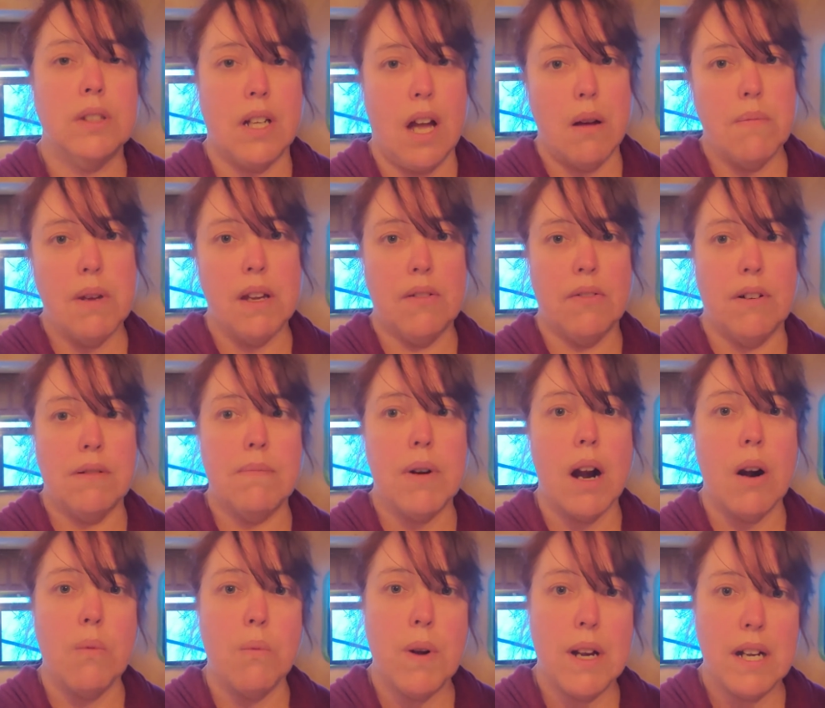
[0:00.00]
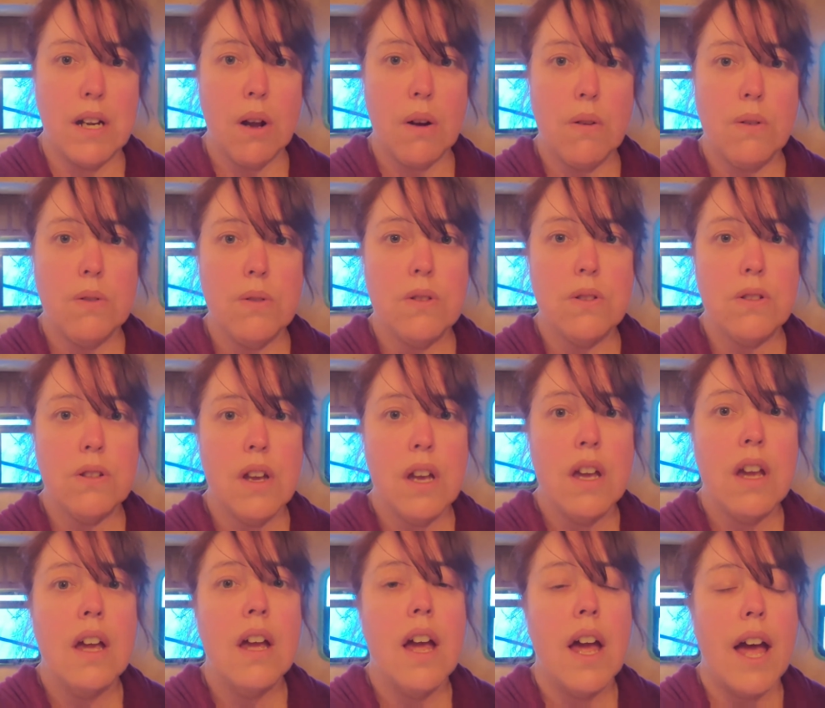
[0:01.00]
coming from our windows,
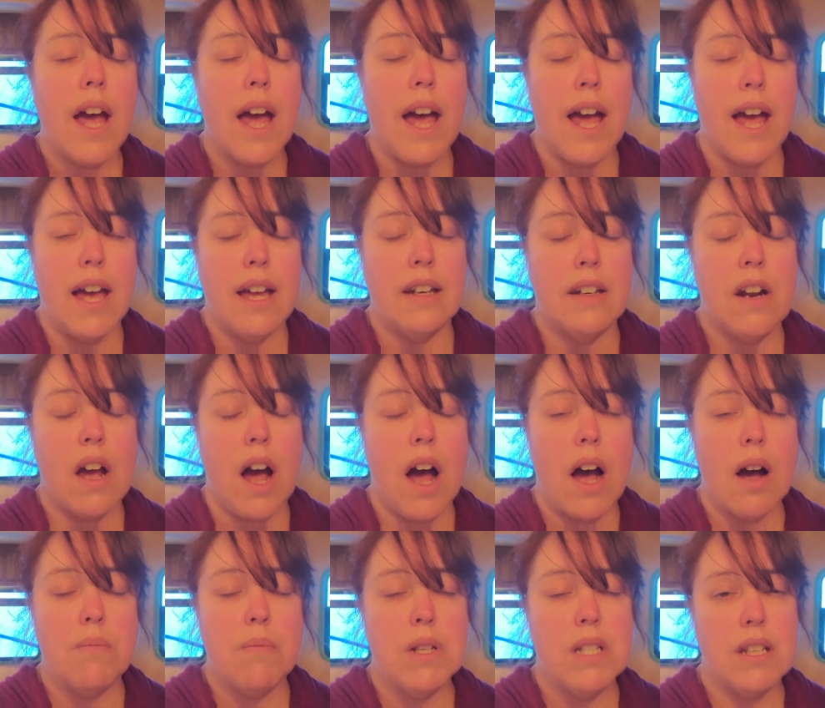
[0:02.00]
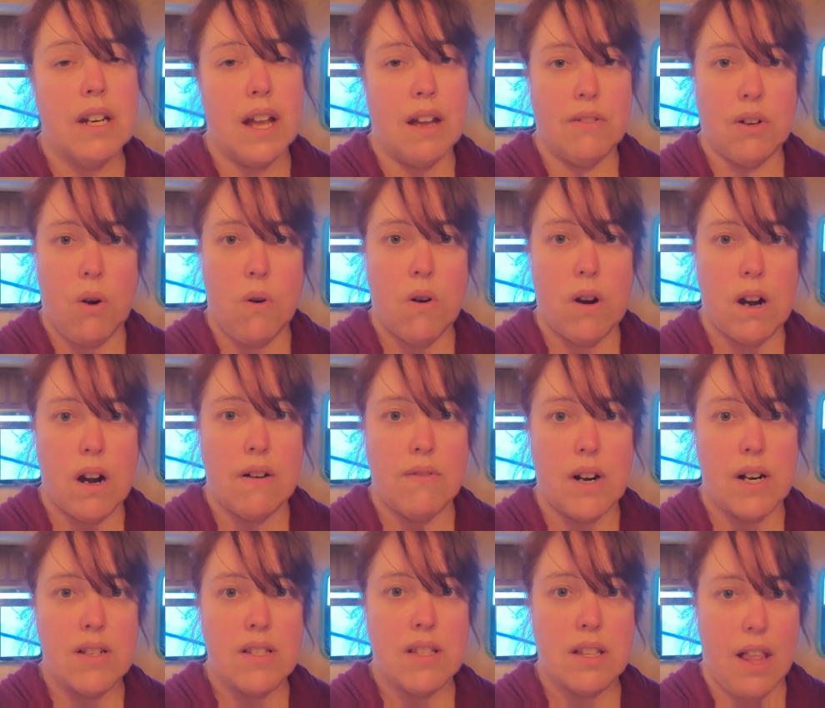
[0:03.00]
and we did have a corner of
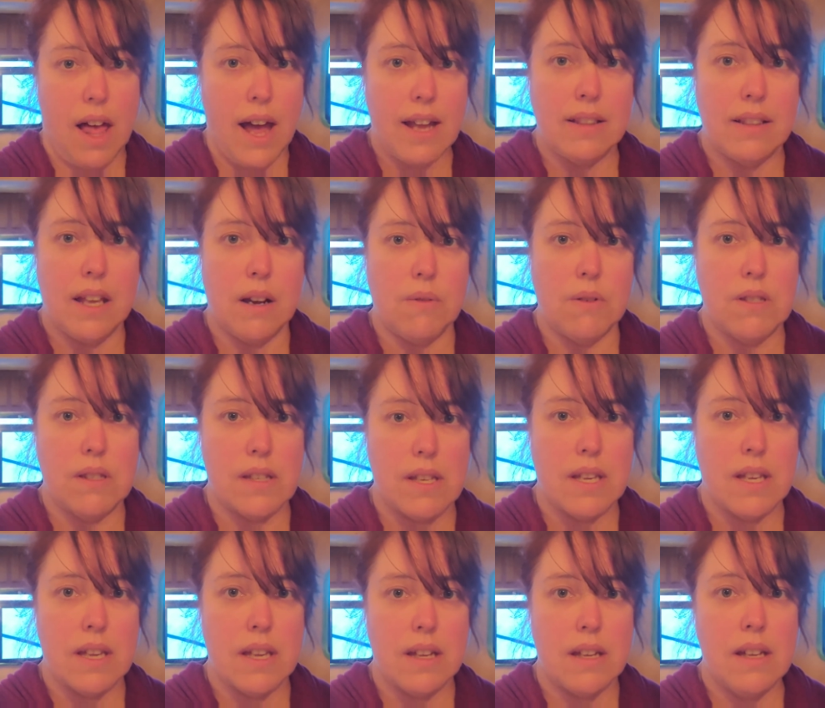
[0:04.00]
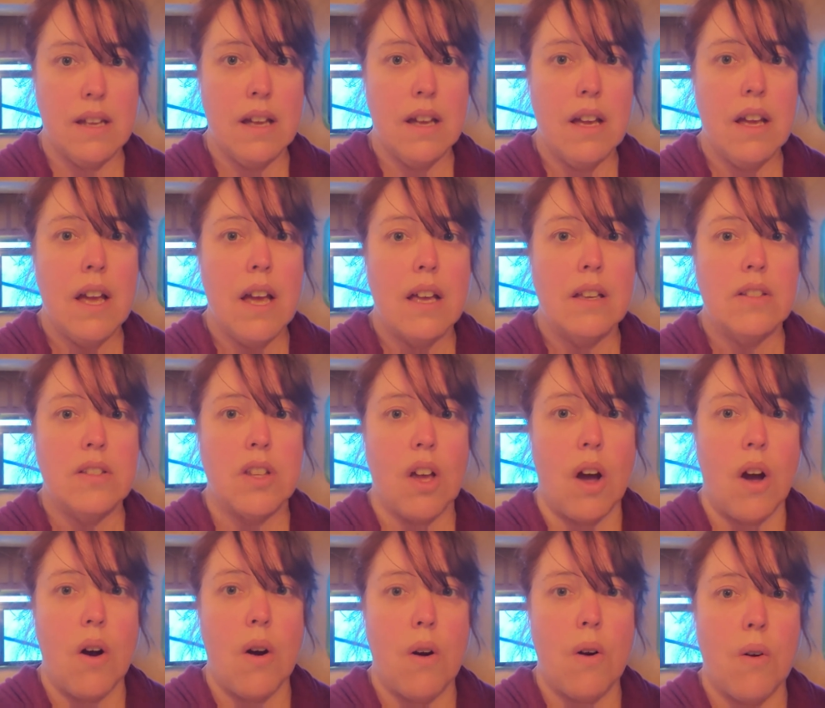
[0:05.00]
our slide that was leaking.
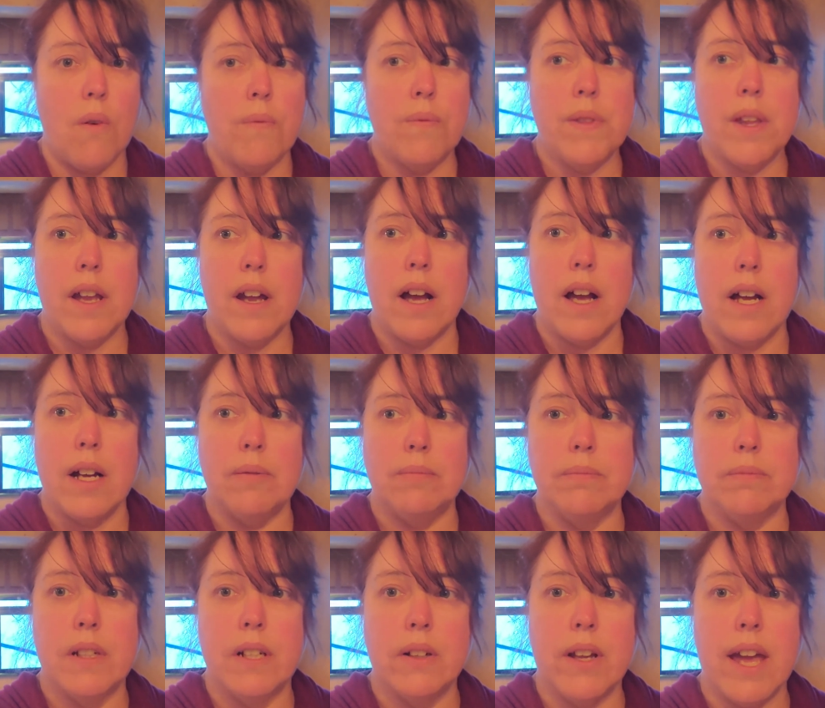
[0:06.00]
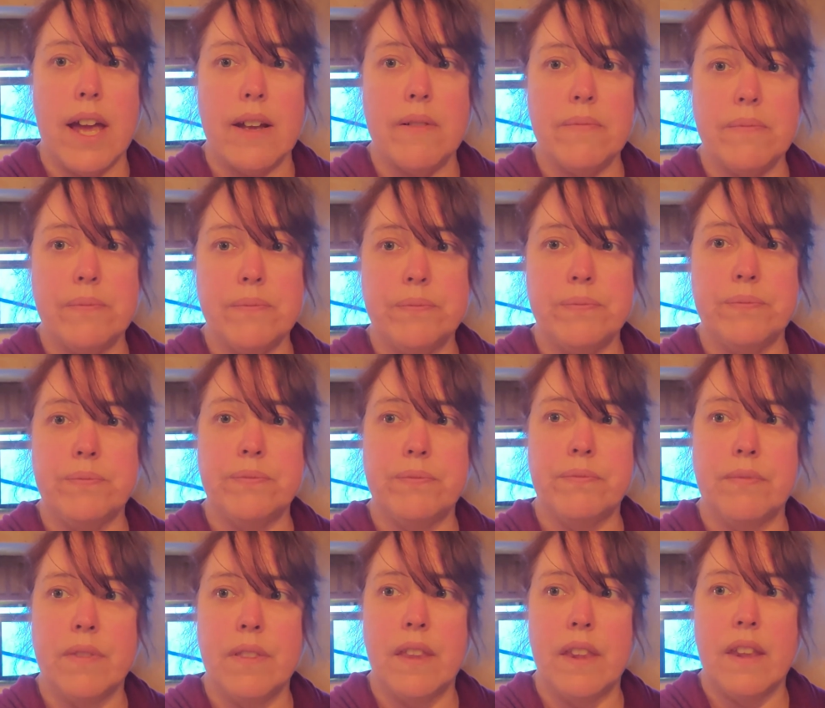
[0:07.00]
So okay,
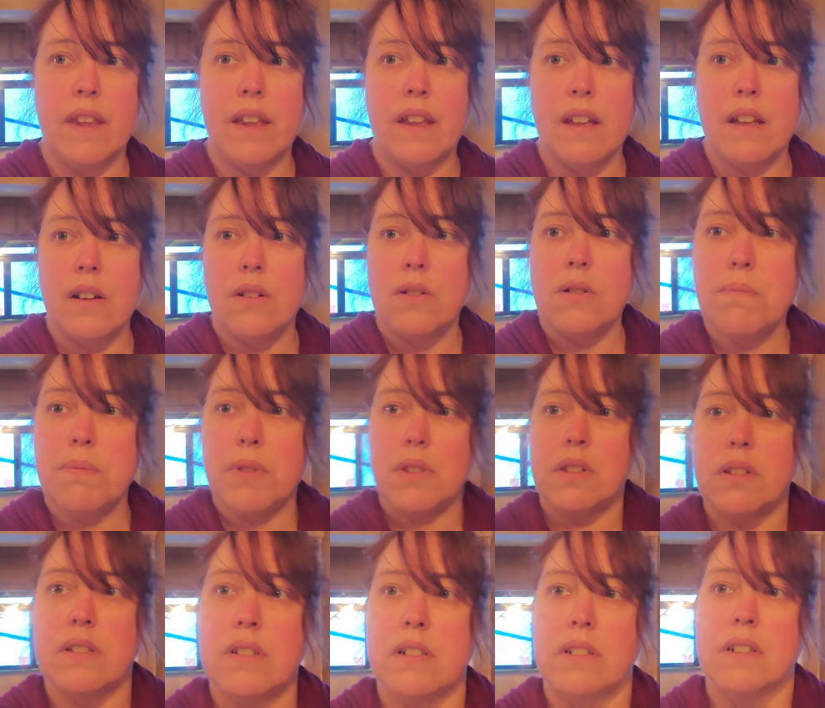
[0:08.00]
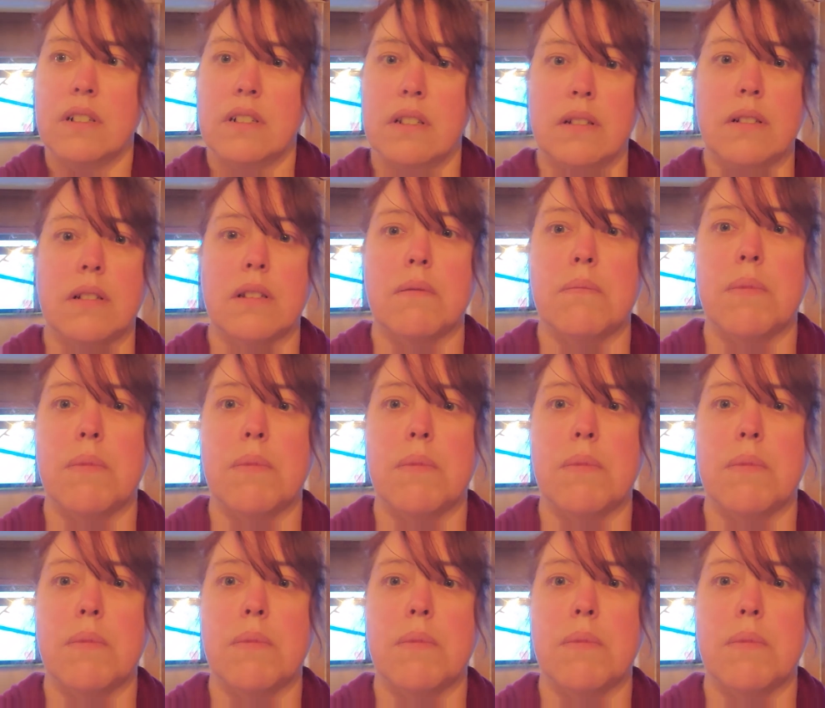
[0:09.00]
oops, let